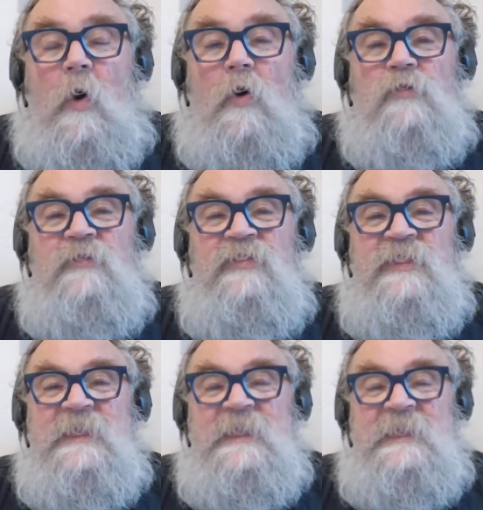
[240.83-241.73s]
on
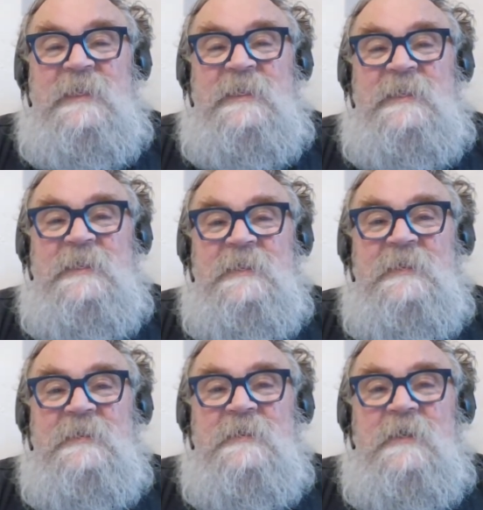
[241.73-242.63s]
the
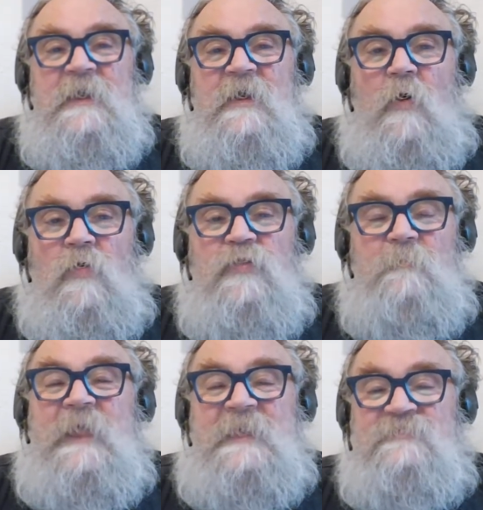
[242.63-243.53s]

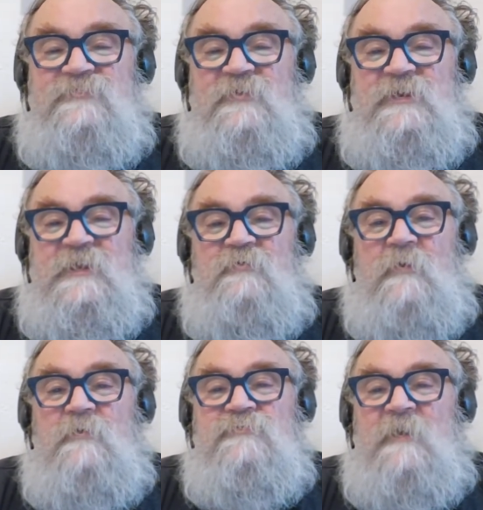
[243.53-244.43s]
place that it
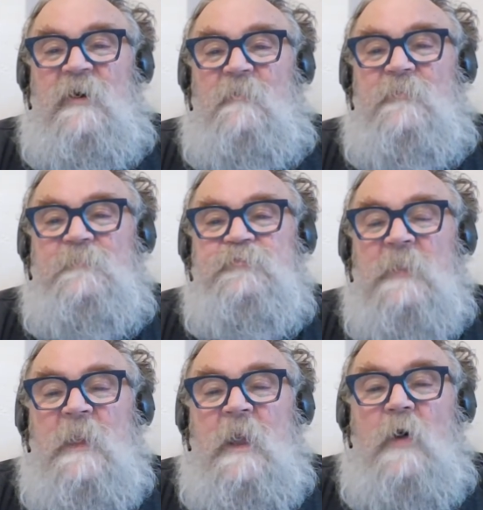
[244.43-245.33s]
grows up.
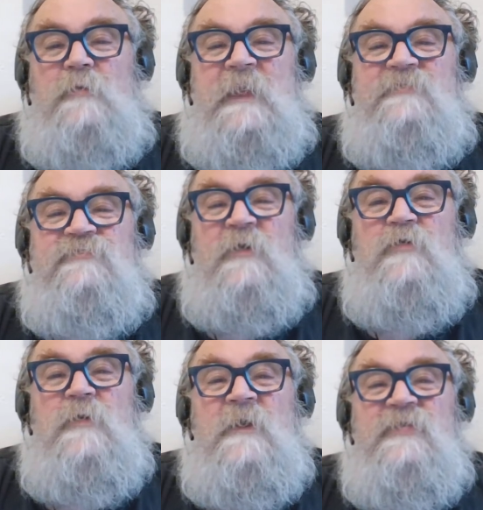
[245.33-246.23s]
Okay,
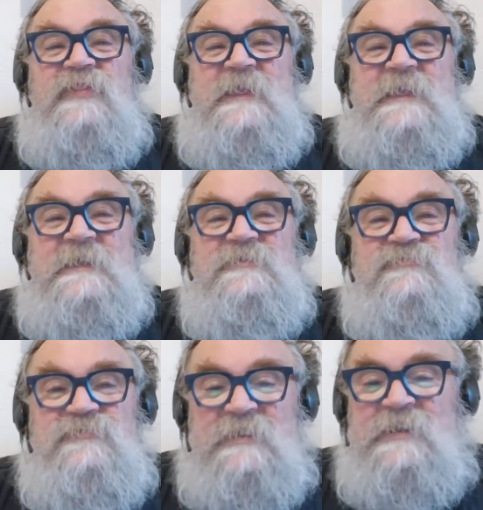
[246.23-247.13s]
so the
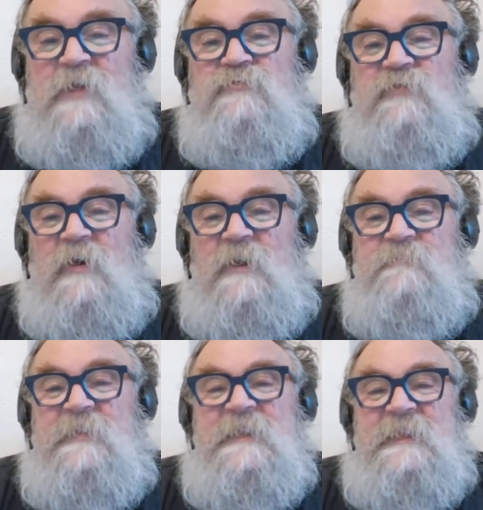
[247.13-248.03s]

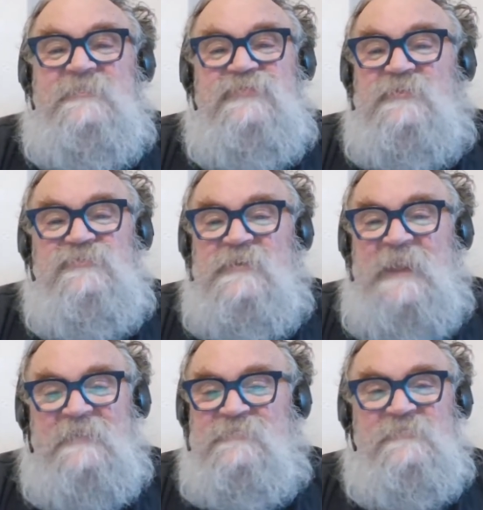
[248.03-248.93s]
genotype is the
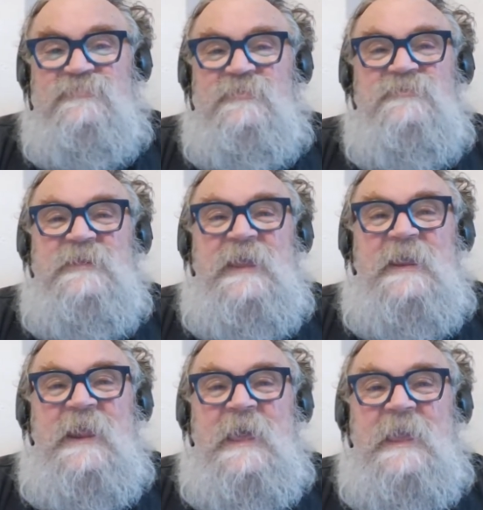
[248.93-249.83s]
genetics, the
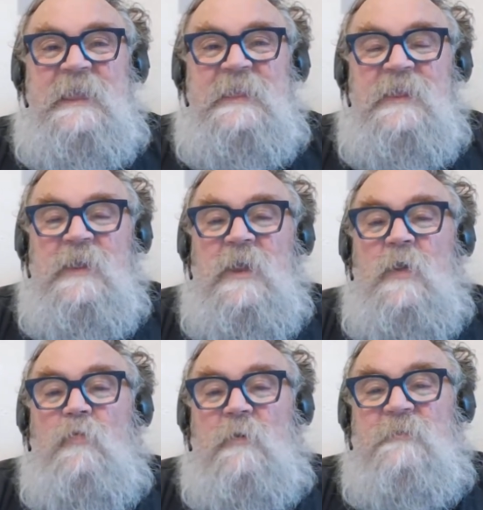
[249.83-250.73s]
DNA,
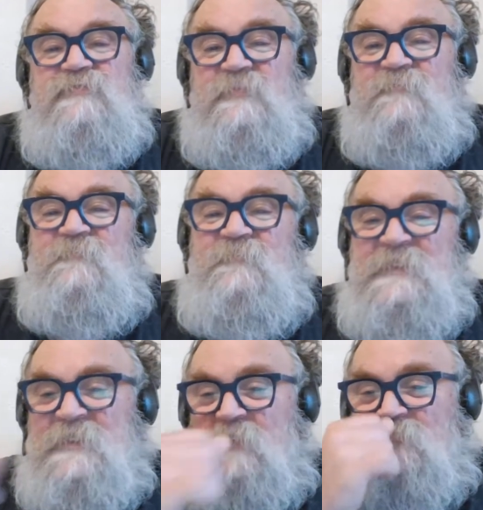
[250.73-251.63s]
whereas the
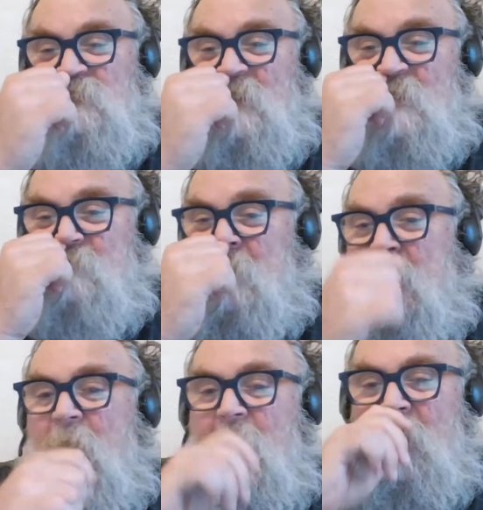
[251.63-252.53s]
phenotype
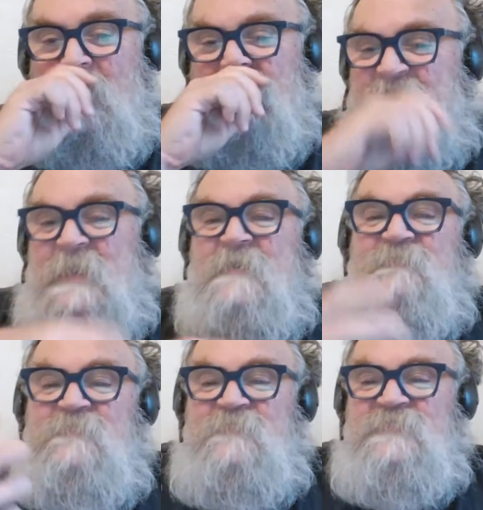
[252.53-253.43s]
are the
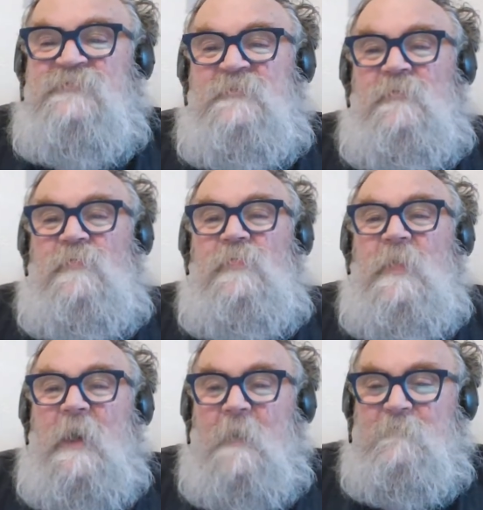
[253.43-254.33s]
physical
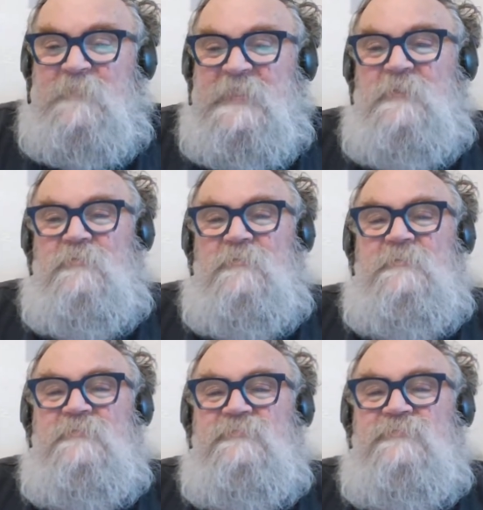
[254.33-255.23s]

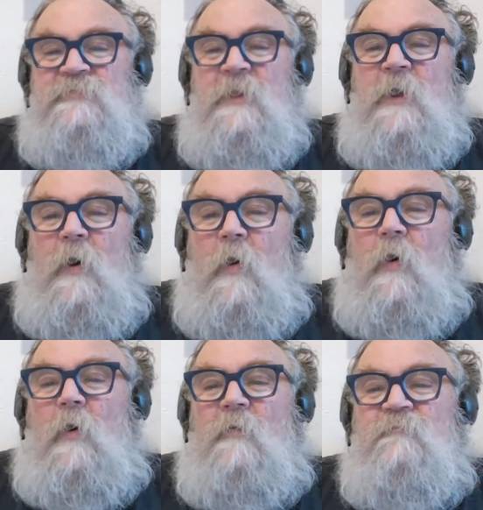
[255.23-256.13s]
appearance
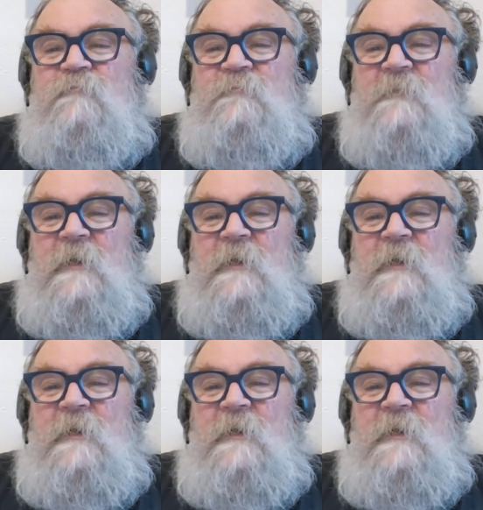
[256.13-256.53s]
of